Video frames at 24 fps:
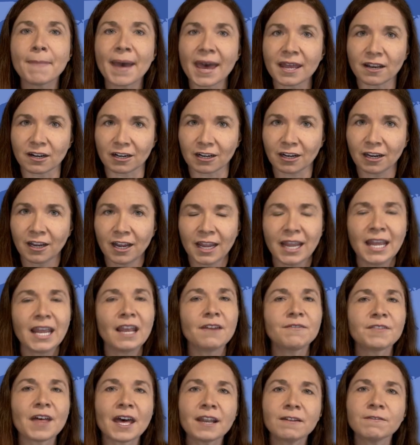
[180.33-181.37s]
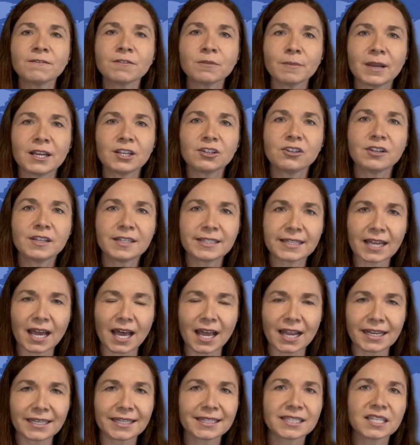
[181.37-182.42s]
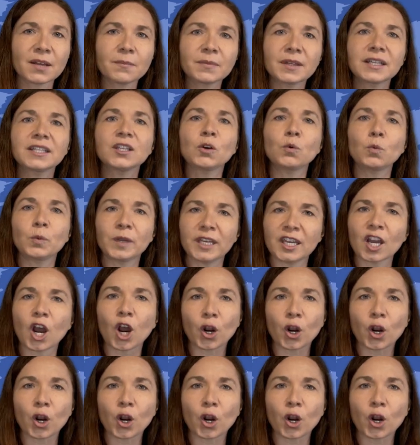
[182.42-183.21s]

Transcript: better if that information is tied to something that we